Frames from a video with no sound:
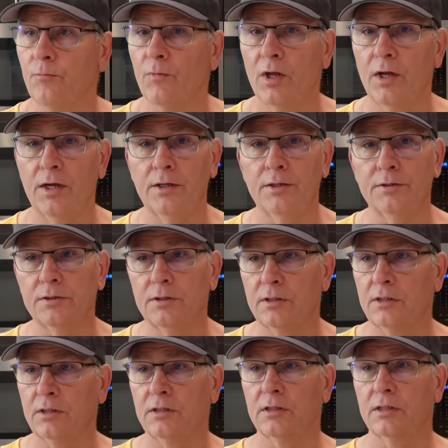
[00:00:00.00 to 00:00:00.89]
And
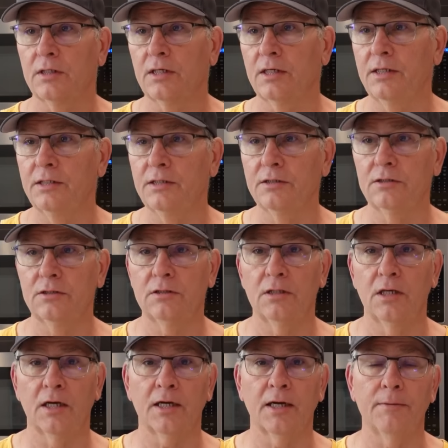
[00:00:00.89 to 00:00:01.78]
kind of
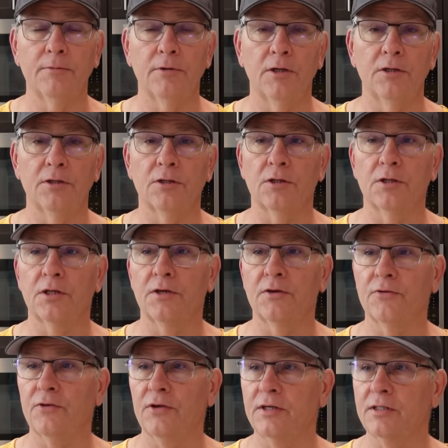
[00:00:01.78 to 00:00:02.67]
a couple other
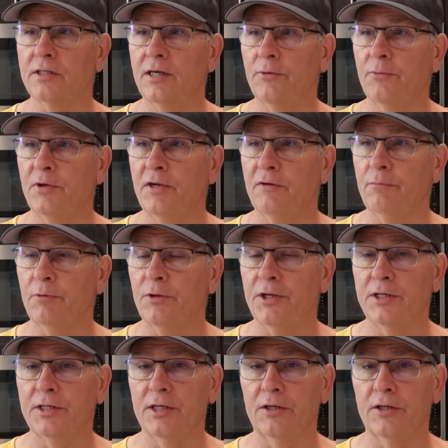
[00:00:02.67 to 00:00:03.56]
things like that we have
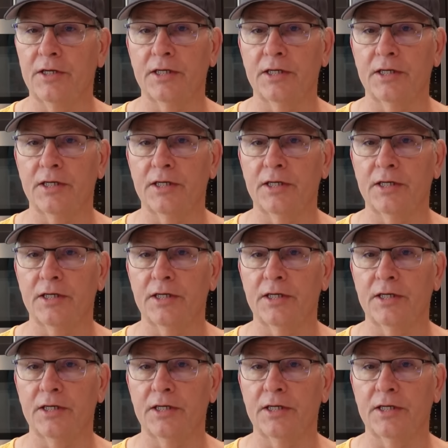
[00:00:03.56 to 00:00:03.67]
planned out.